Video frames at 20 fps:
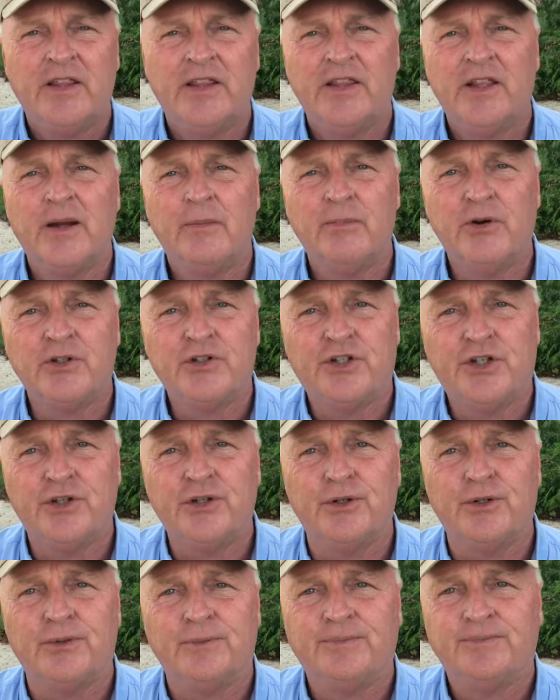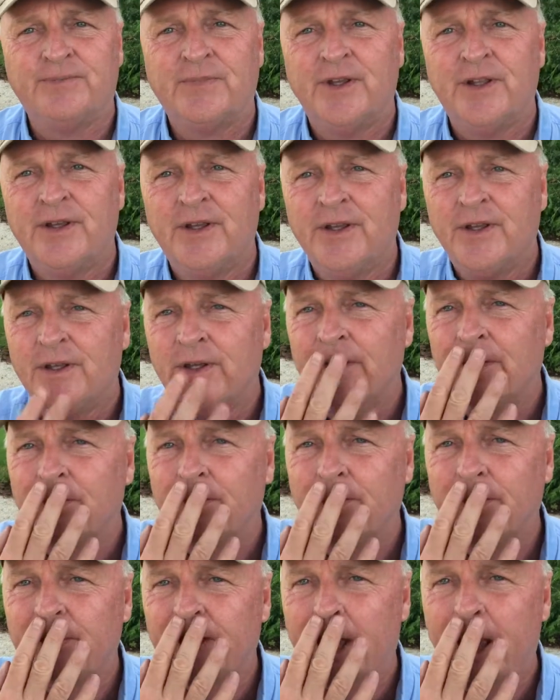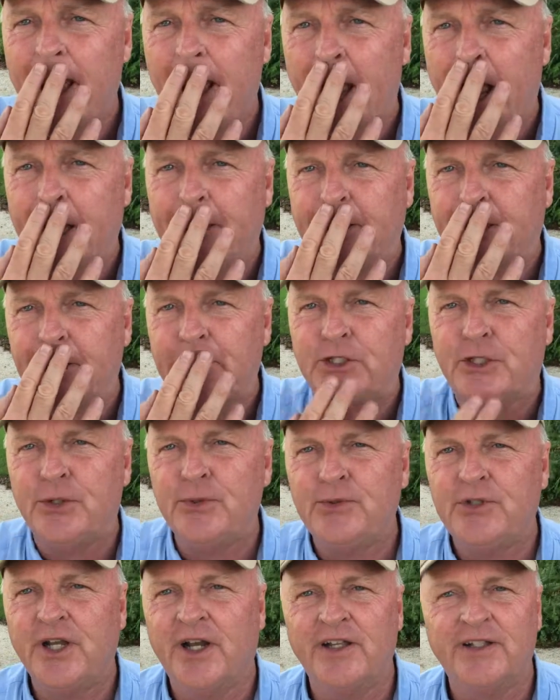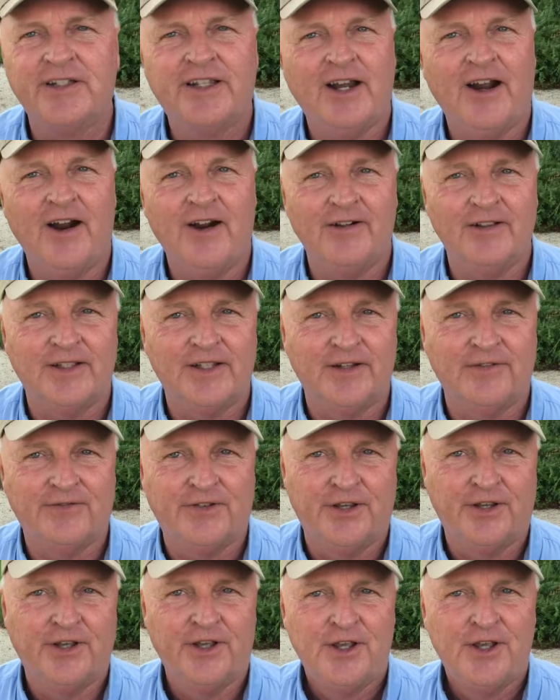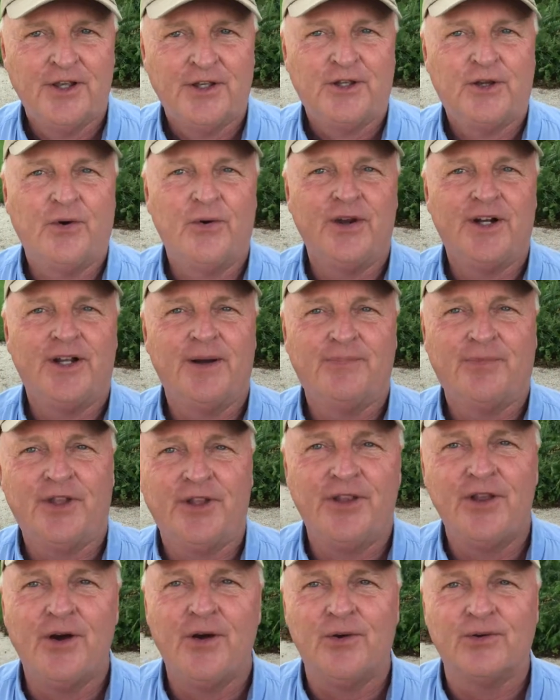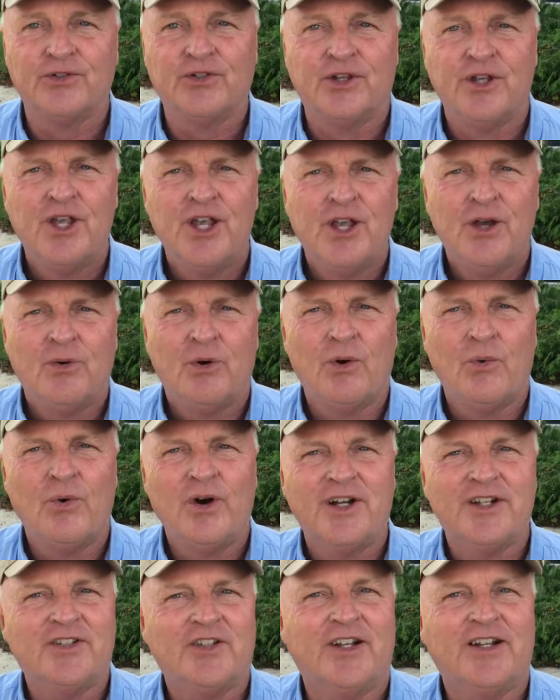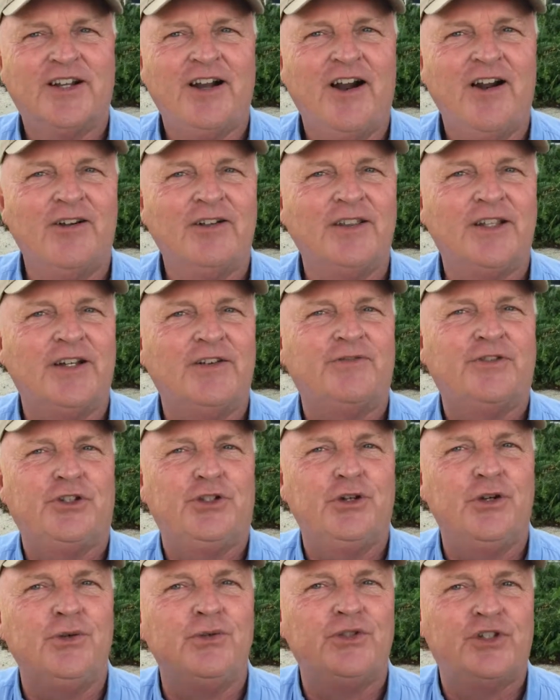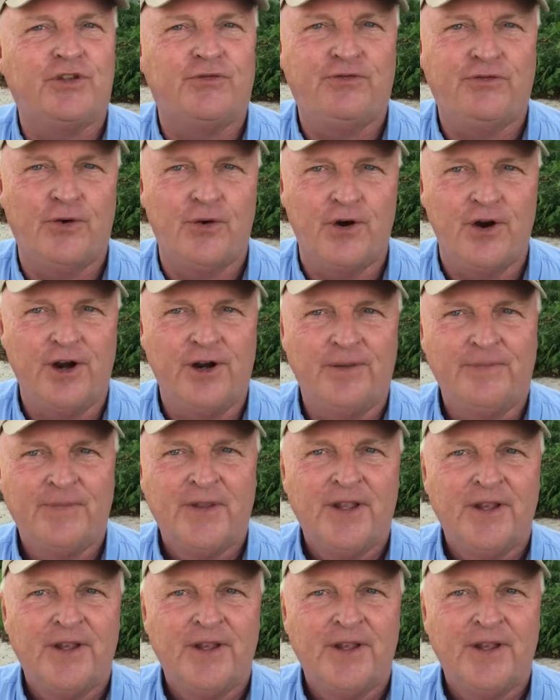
Number two, we had the two ton car lift going up the nose. Well, what is a car lift used for?